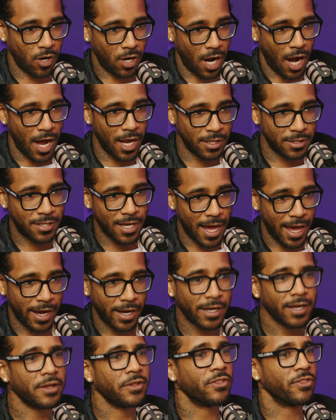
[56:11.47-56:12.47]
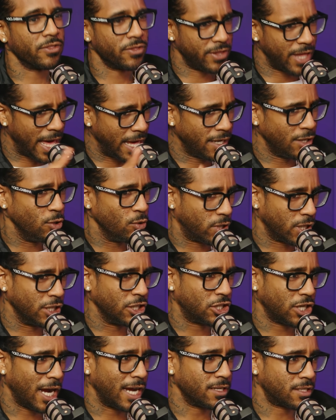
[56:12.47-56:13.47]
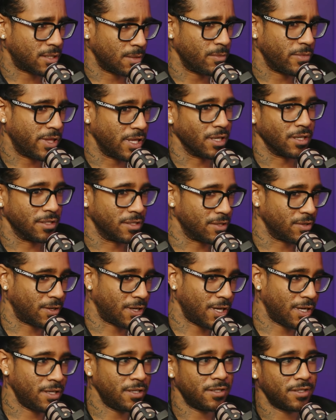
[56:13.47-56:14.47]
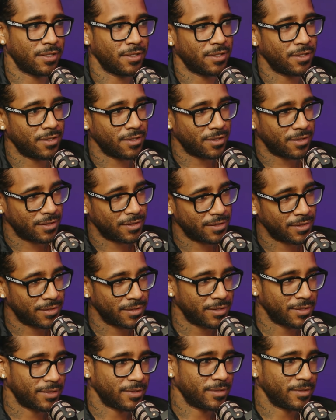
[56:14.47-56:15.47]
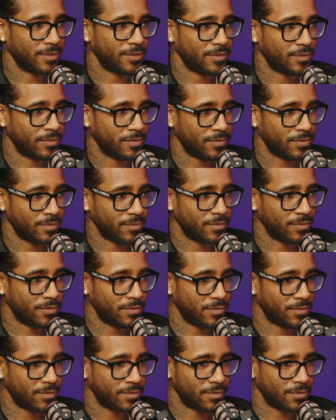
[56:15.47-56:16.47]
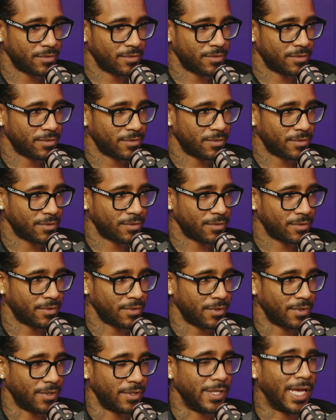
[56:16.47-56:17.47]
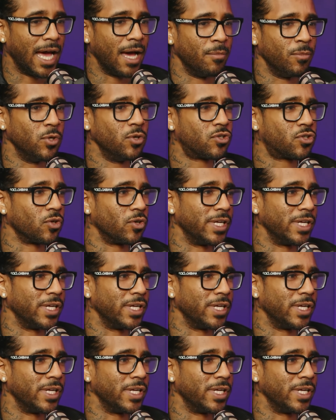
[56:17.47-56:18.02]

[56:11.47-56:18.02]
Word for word: contact then you Okay, can try okay. some things, okay? Mm-hmm. Okay, hold on. We're mutual. Mutual. physical- Yeah, mutual.